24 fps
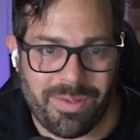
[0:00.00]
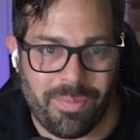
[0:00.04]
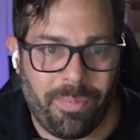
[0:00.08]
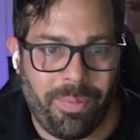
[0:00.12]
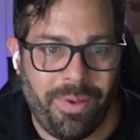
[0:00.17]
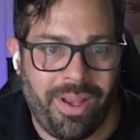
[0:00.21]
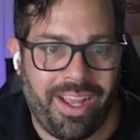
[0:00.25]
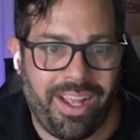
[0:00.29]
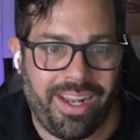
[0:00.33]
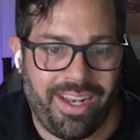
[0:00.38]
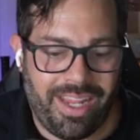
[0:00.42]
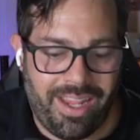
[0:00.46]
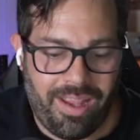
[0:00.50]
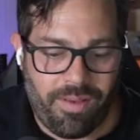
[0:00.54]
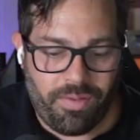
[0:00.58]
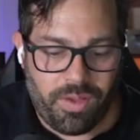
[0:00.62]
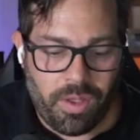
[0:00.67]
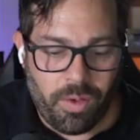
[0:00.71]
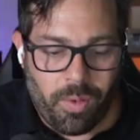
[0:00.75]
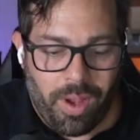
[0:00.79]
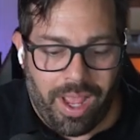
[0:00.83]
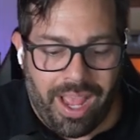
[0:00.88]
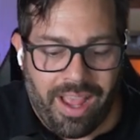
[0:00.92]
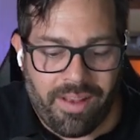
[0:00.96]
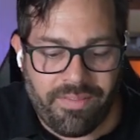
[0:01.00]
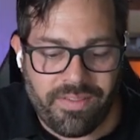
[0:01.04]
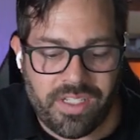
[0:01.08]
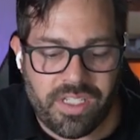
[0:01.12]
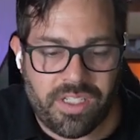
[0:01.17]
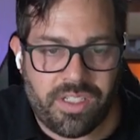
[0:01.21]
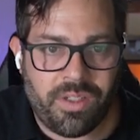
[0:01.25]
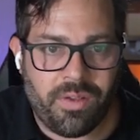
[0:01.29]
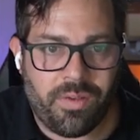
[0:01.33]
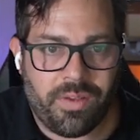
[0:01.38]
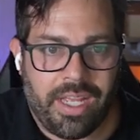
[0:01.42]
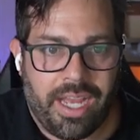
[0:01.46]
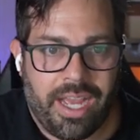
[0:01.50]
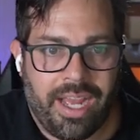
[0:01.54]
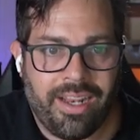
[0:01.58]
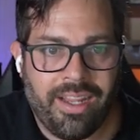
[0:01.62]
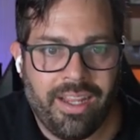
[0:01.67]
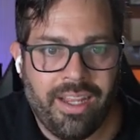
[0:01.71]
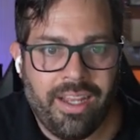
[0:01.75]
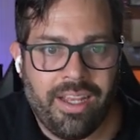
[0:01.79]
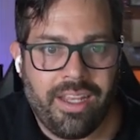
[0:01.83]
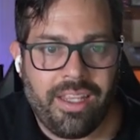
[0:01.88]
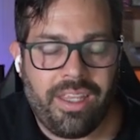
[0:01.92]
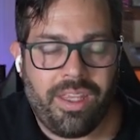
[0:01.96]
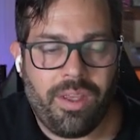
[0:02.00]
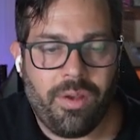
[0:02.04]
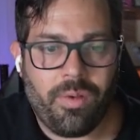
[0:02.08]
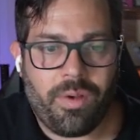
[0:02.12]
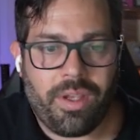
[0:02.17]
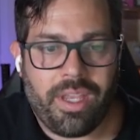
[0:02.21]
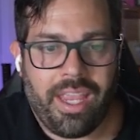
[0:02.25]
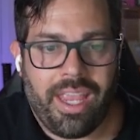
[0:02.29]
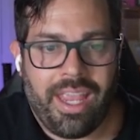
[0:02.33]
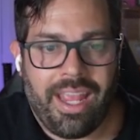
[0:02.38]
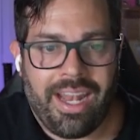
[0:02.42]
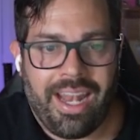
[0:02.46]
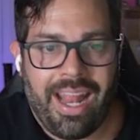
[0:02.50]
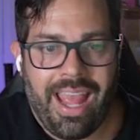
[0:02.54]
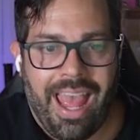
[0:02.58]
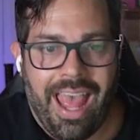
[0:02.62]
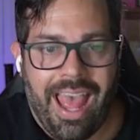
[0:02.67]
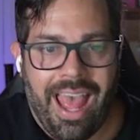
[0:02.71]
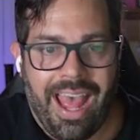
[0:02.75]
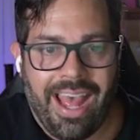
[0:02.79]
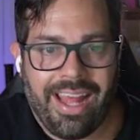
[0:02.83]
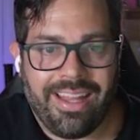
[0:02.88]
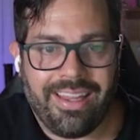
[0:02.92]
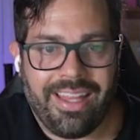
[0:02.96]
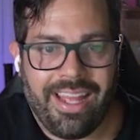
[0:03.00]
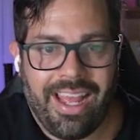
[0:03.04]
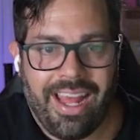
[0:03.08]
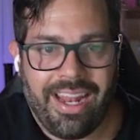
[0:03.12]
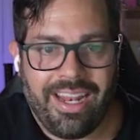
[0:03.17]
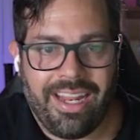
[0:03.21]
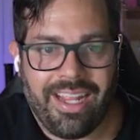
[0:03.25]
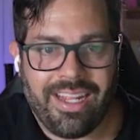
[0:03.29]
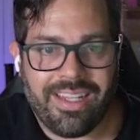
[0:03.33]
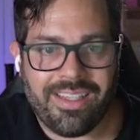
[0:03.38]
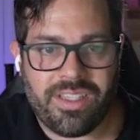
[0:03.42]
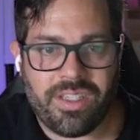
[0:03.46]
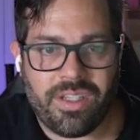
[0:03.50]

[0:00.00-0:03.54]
but if you have to do that, you can add that in.